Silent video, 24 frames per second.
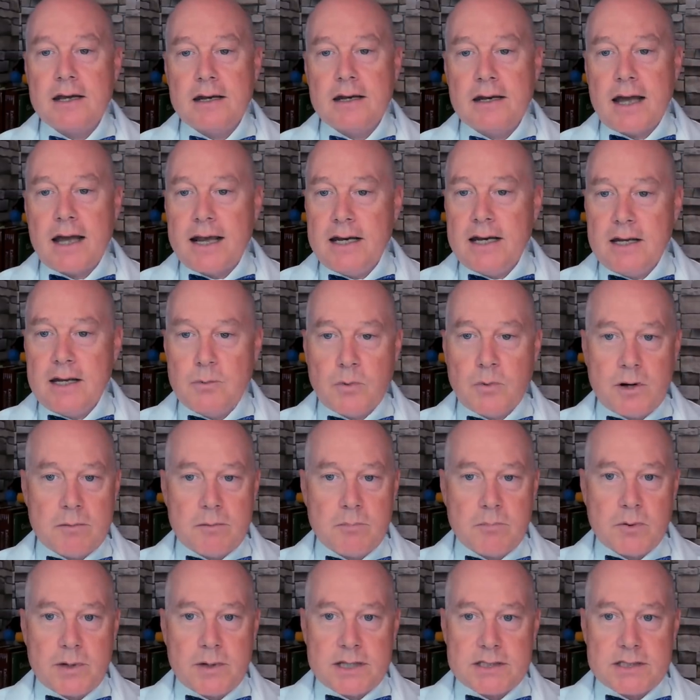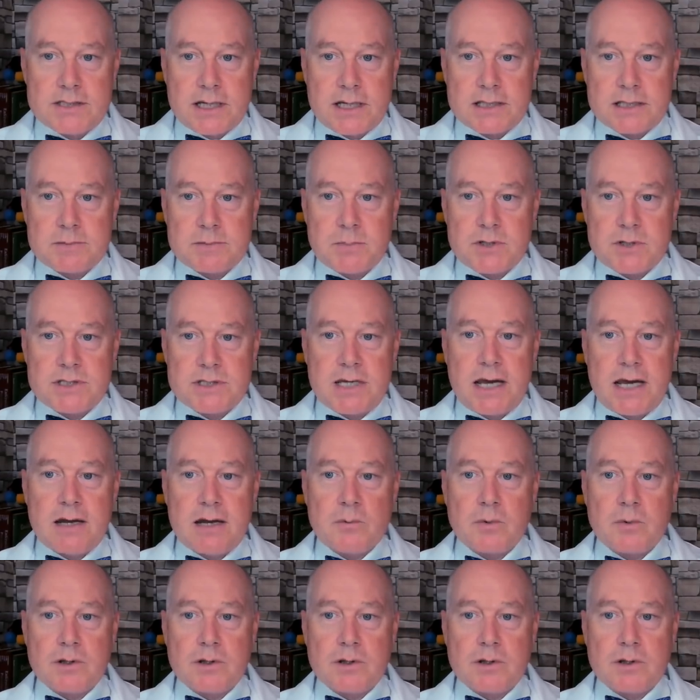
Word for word: 91.6%,